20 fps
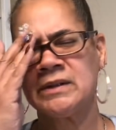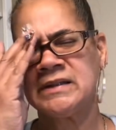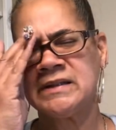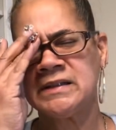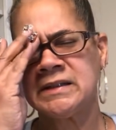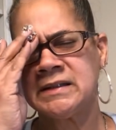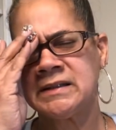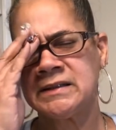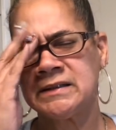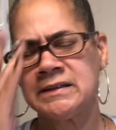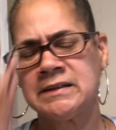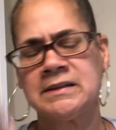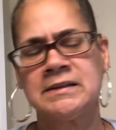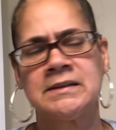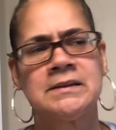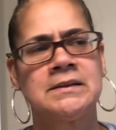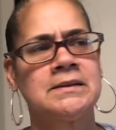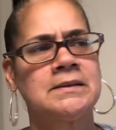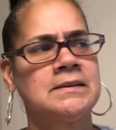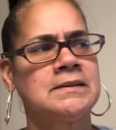
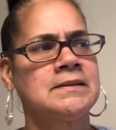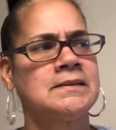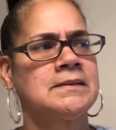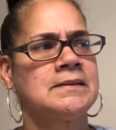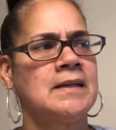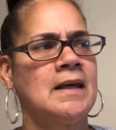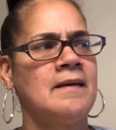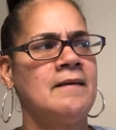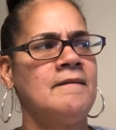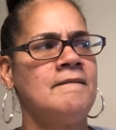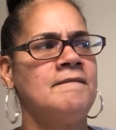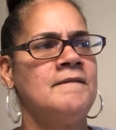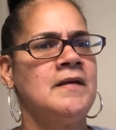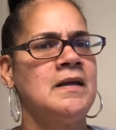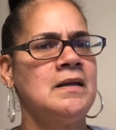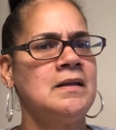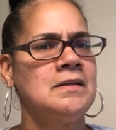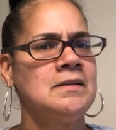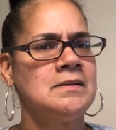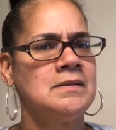
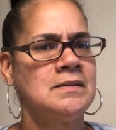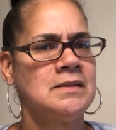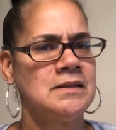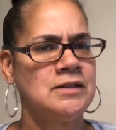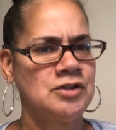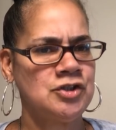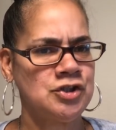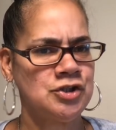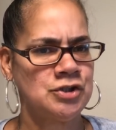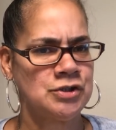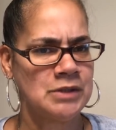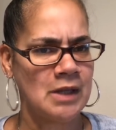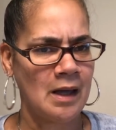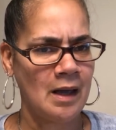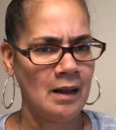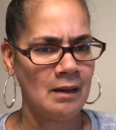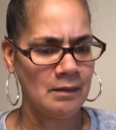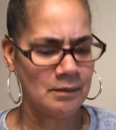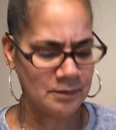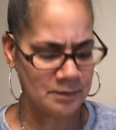seven-ish
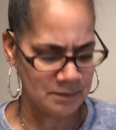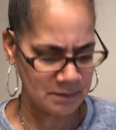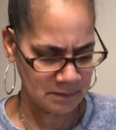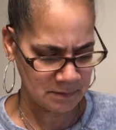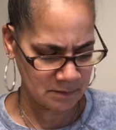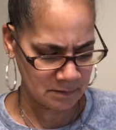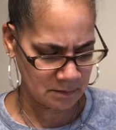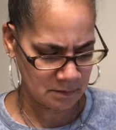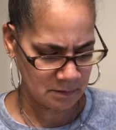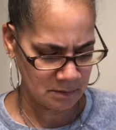dollars.